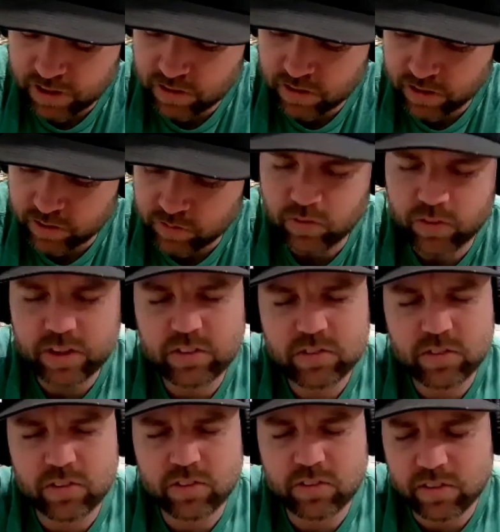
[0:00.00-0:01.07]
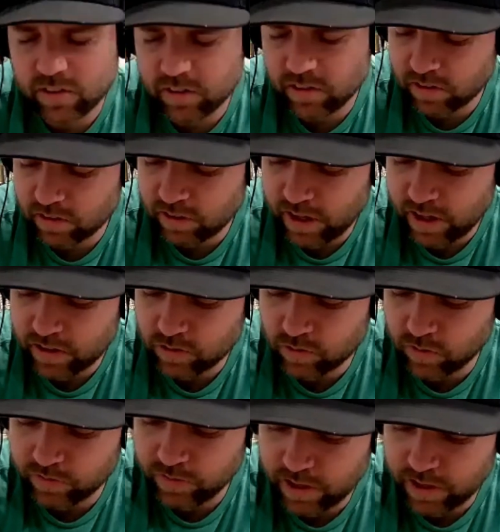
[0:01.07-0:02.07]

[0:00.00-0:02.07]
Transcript: didn't like research the the actual